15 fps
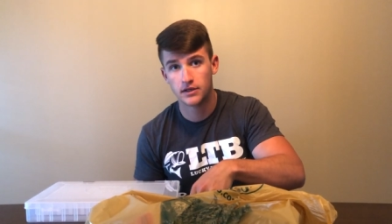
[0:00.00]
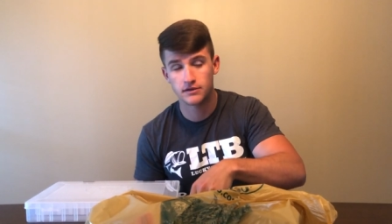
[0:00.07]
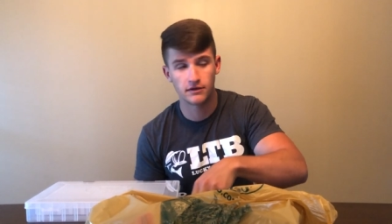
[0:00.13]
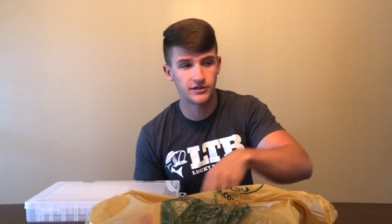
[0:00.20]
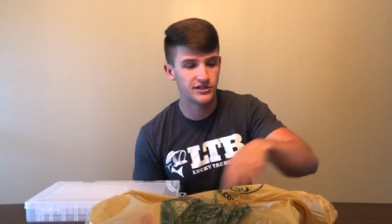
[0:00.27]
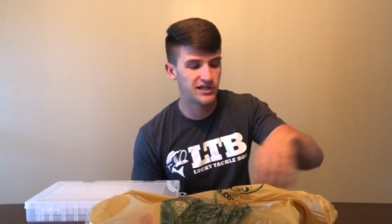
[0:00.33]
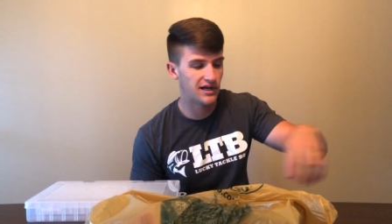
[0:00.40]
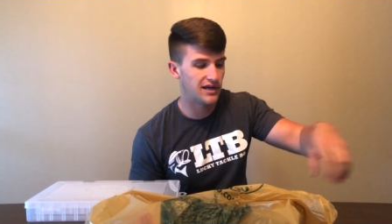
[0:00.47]
So
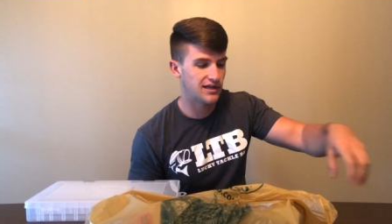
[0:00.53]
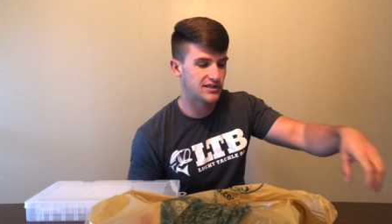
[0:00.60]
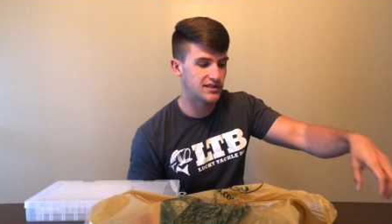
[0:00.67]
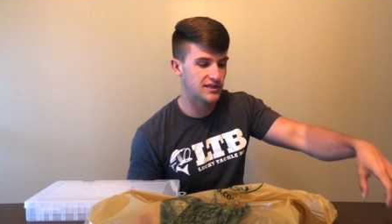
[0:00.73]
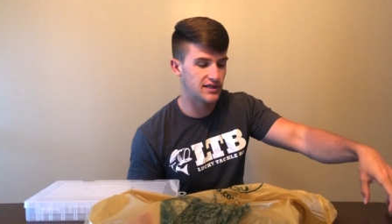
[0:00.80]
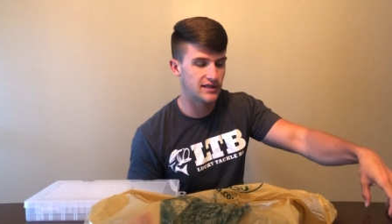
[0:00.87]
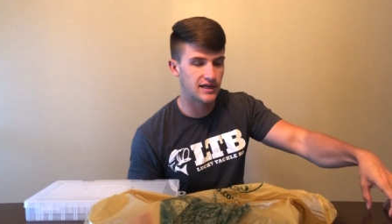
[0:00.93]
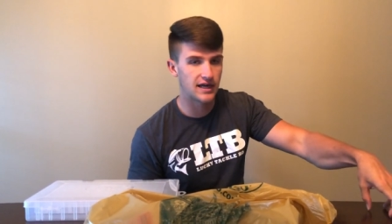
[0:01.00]
I
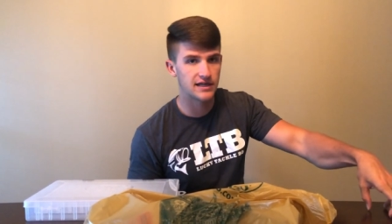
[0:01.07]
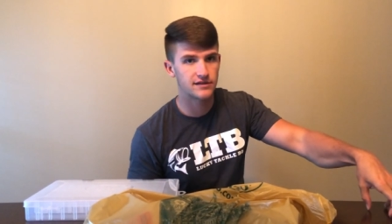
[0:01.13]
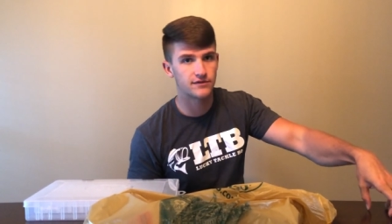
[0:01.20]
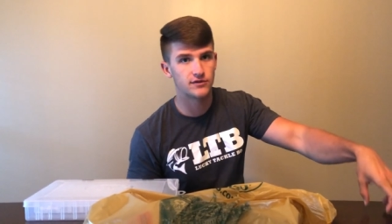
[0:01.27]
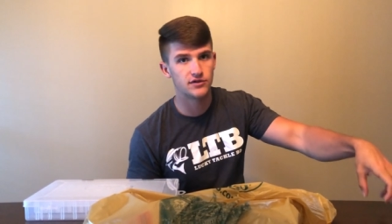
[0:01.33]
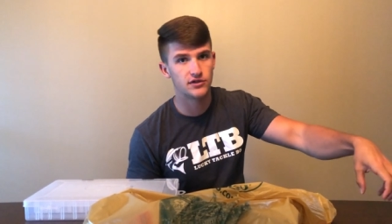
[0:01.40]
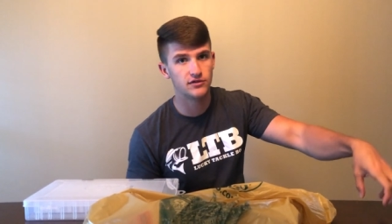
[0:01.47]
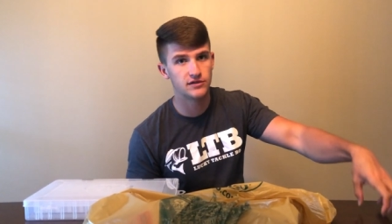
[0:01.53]
changed the dates
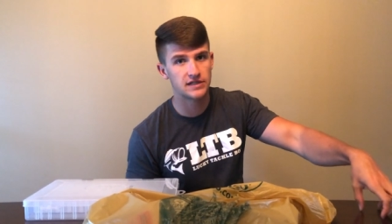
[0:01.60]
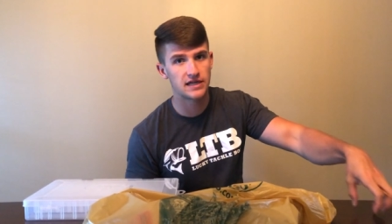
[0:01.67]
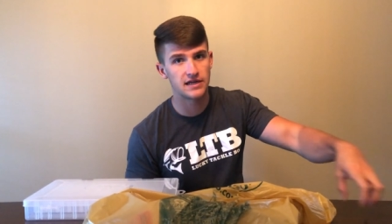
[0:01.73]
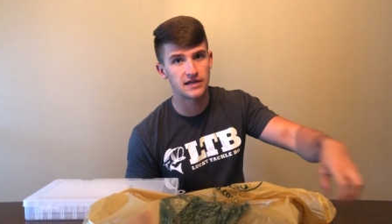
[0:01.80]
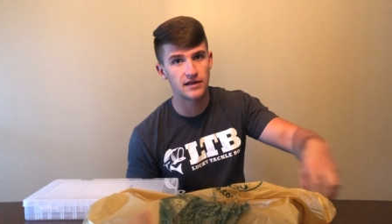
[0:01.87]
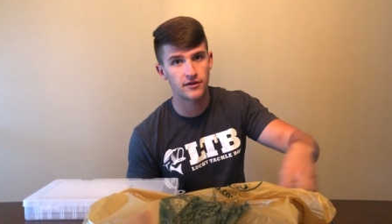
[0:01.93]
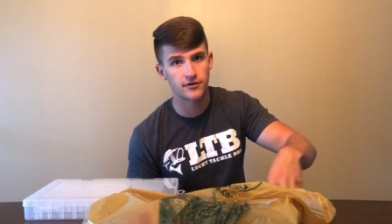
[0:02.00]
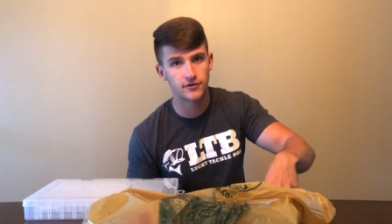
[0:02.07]
from
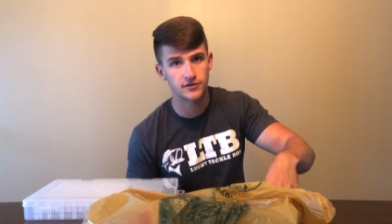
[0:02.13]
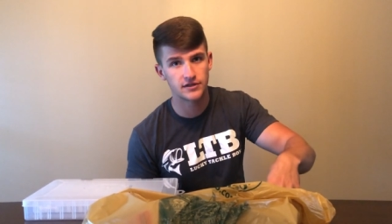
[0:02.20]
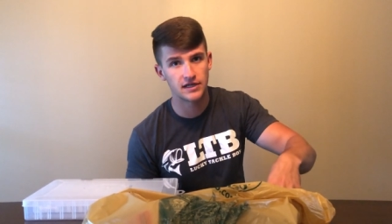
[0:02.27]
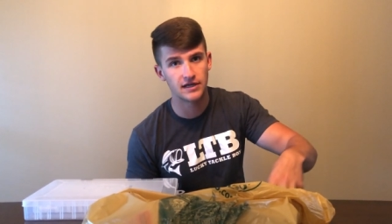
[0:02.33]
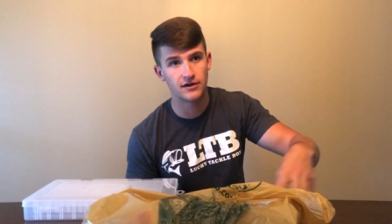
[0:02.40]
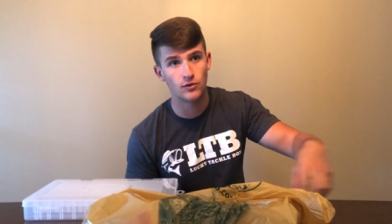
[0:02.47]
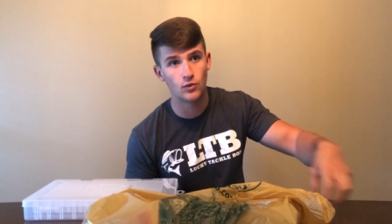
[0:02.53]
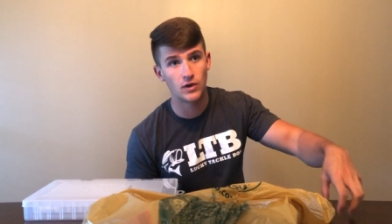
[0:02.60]
Tuesday and
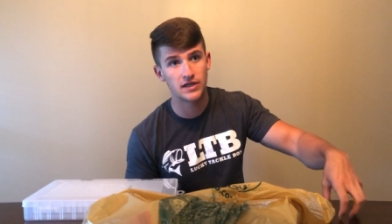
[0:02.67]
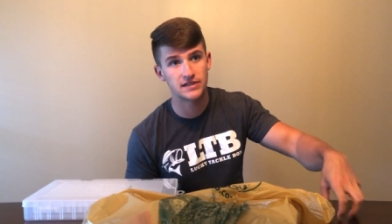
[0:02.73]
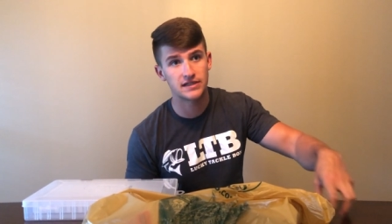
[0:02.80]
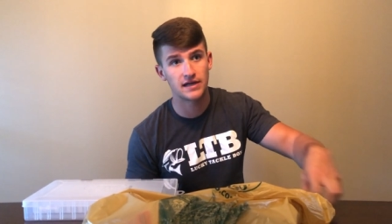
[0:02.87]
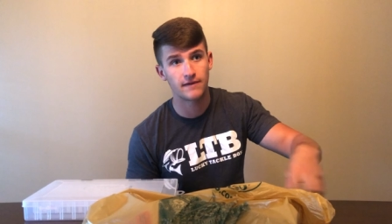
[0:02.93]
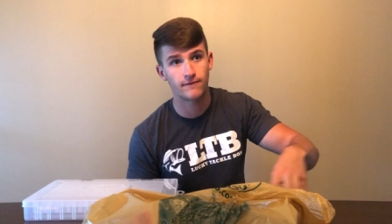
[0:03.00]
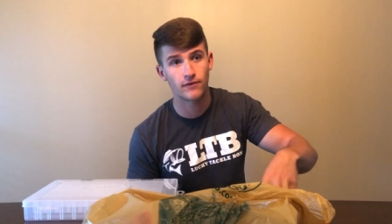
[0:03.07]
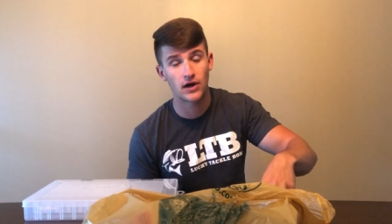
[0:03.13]
Thursday to
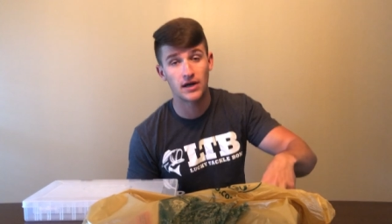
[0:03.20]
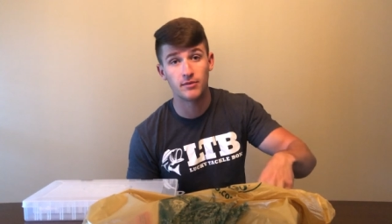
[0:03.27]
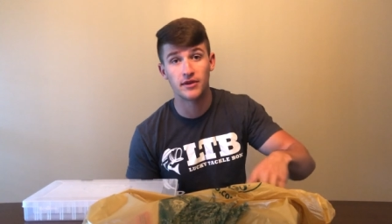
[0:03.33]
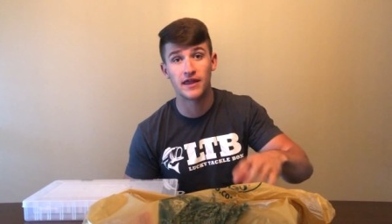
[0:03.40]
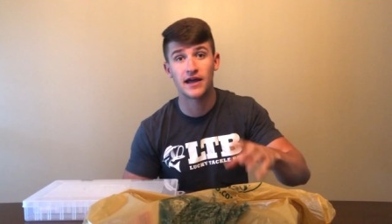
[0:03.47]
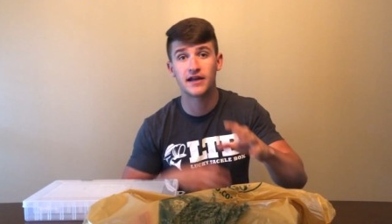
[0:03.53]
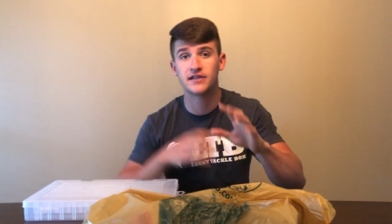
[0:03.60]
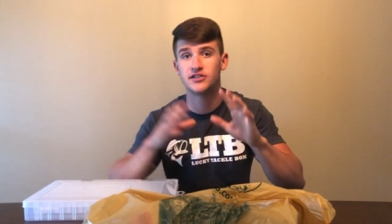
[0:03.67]
Wednesday and Friday,
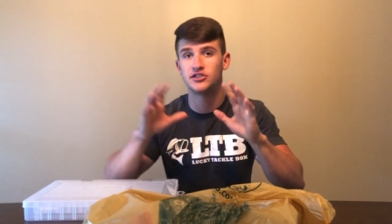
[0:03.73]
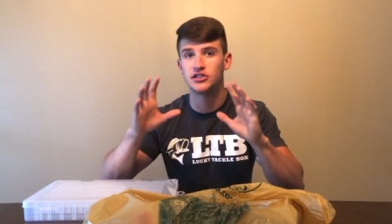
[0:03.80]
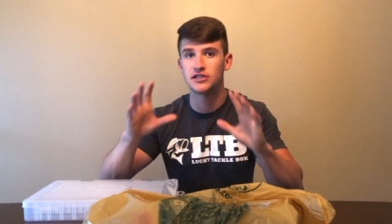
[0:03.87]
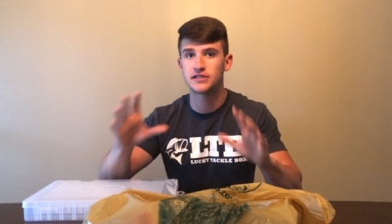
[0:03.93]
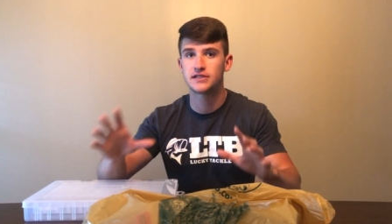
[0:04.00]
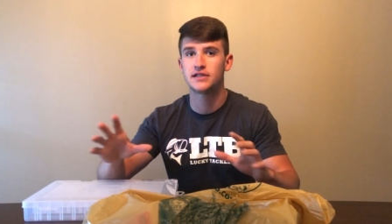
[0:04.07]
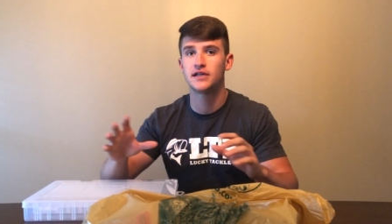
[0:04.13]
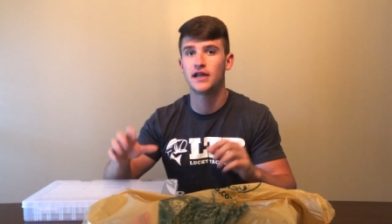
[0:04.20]
but that is
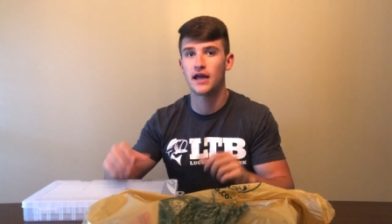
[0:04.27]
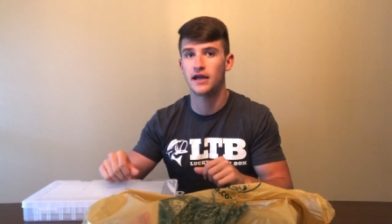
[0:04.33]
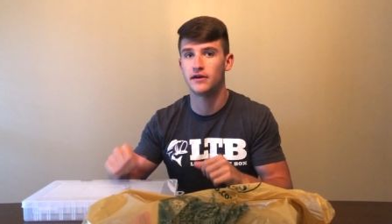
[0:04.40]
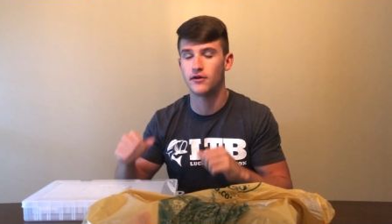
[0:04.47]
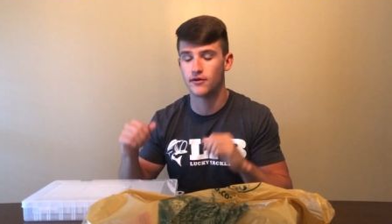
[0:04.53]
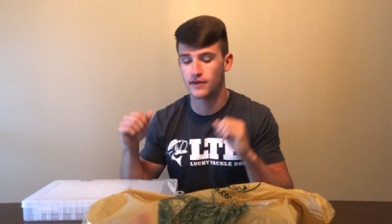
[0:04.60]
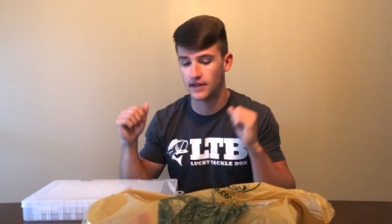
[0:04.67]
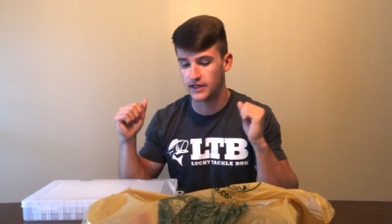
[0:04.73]
just today.
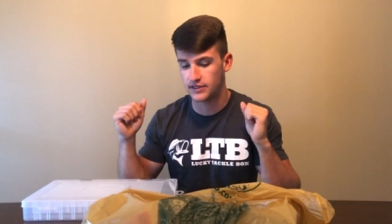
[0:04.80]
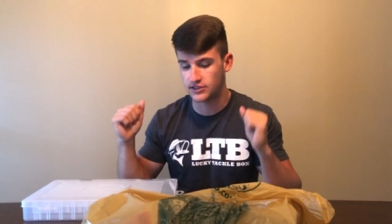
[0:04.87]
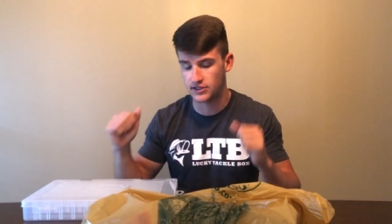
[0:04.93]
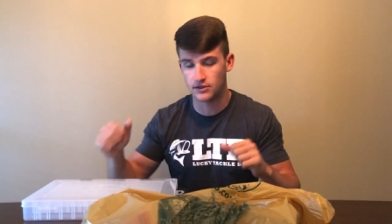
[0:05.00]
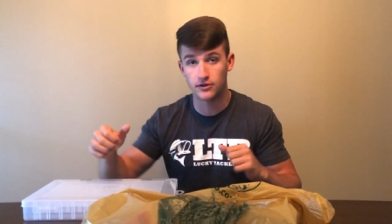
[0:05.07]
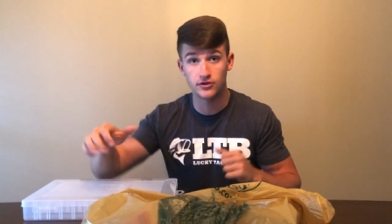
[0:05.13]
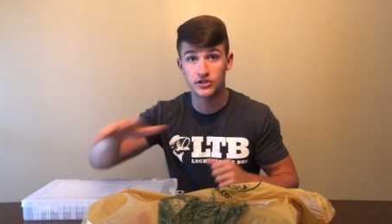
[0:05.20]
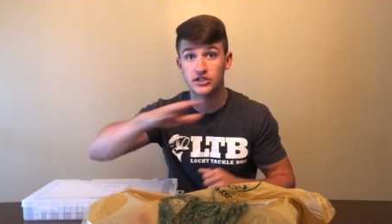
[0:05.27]
Note that is,
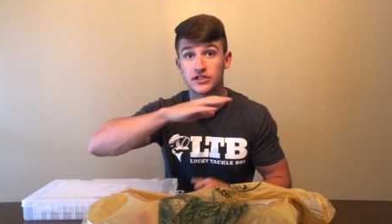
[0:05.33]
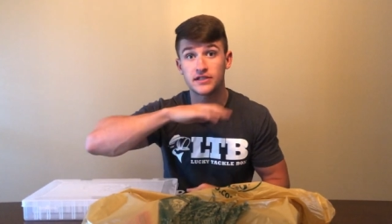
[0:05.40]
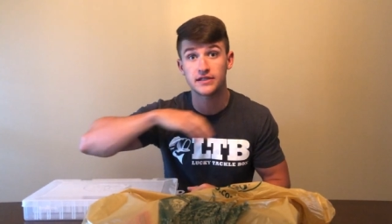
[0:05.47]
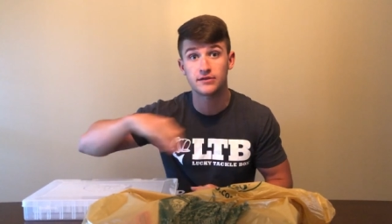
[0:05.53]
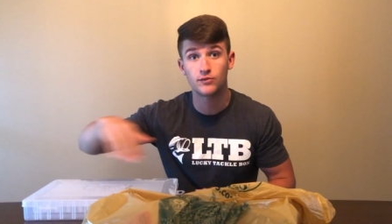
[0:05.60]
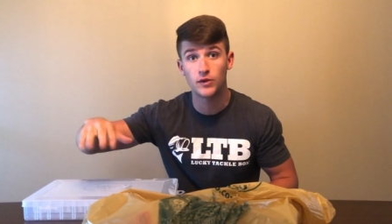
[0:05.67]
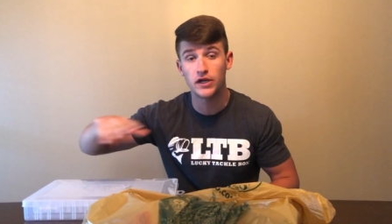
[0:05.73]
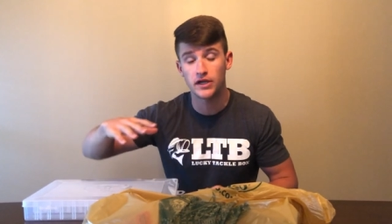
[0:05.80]
or just
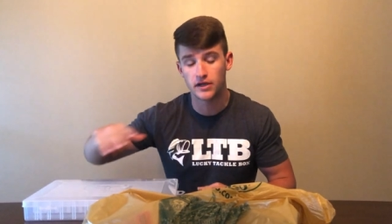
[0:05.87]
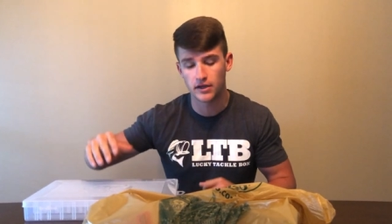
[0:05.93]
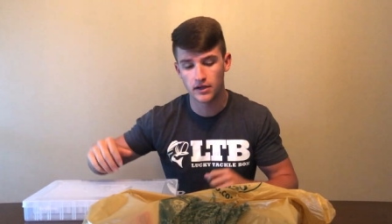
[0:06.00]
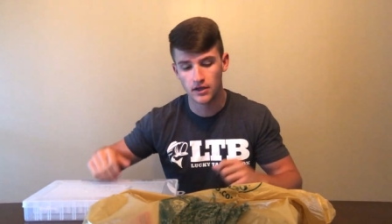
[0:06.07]
this week.